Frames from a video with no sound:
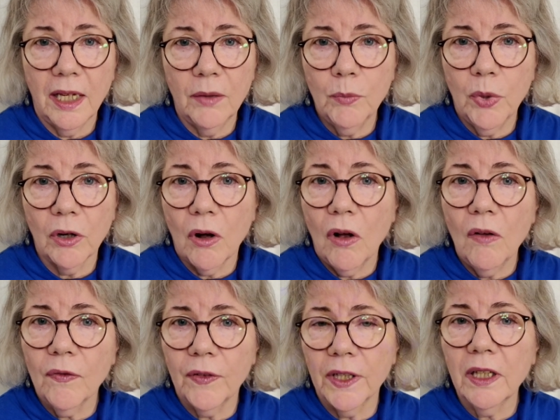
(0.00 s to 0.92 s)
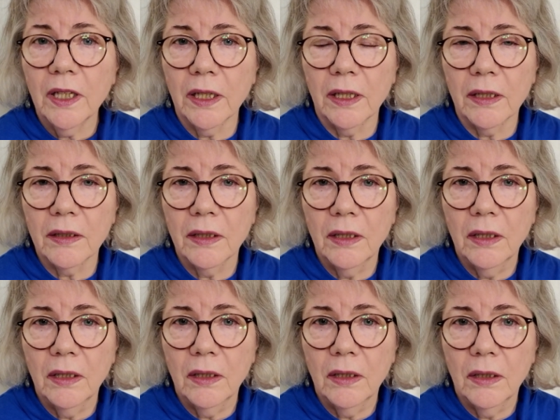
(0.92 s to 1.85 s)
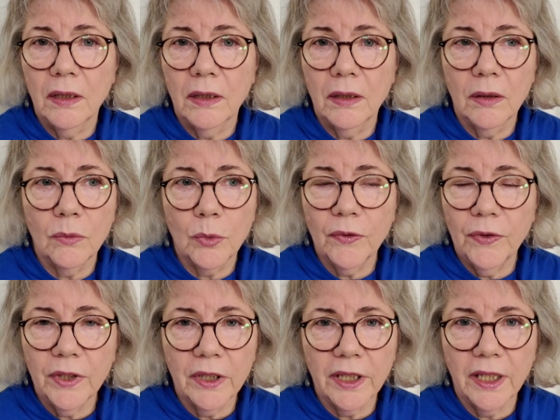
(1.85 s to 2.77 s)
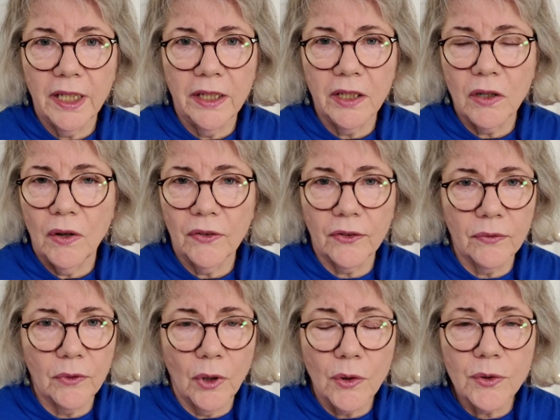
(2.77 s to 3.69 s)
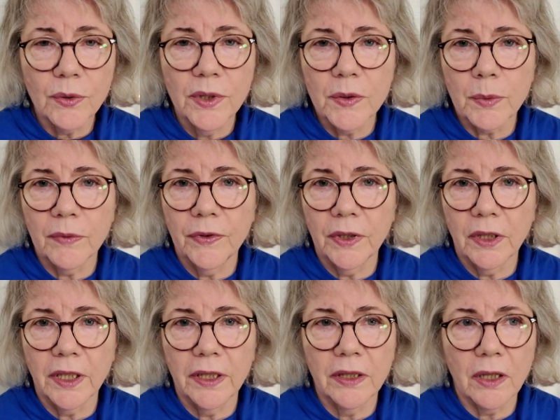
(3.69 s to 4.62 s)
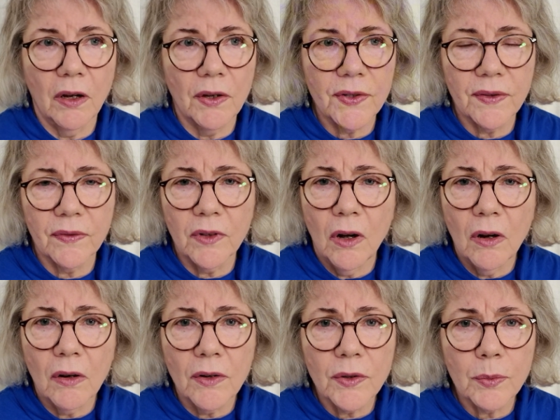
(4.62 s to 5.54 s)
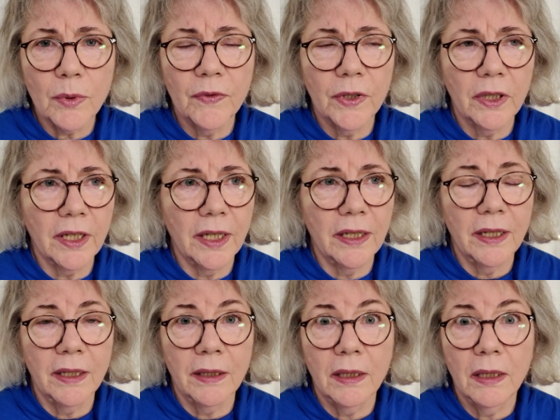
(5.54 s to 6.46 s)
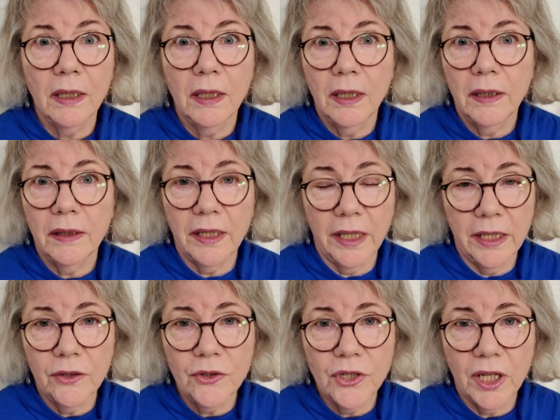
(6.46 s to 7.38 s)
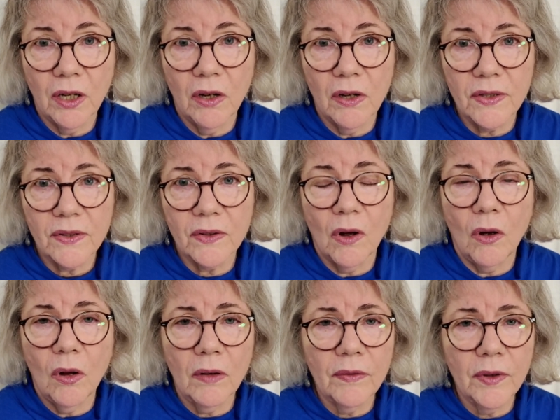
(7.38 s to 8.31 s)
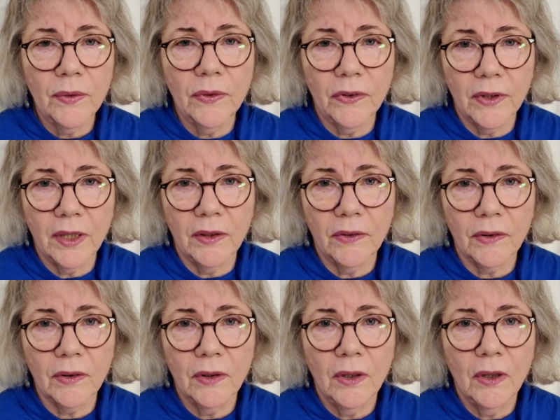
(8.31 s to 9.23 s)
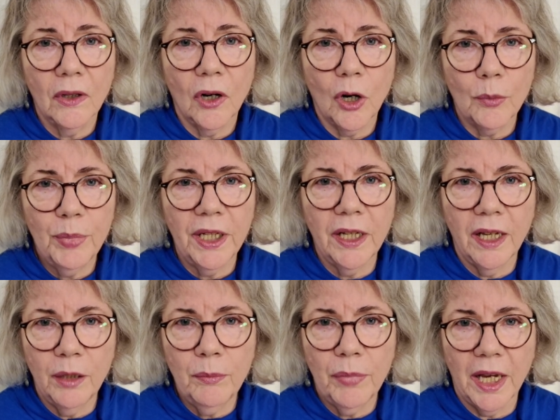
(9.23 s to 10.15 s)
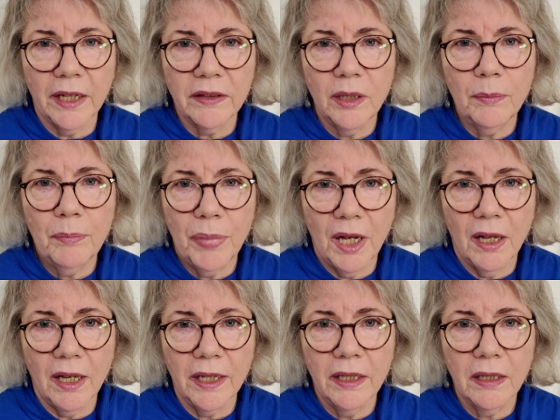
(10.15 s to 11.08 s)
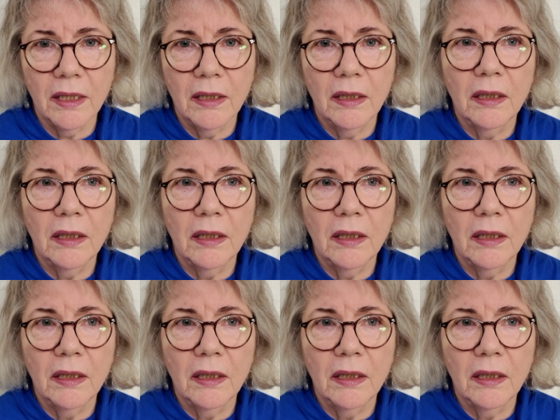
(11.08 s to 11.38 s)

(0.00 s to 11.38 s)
And we're all feeling it. We're feeling it in the cost of groceries, we're feeling it in the cost of cars, we're feeling it in the energy costs. All of those things are being impacted by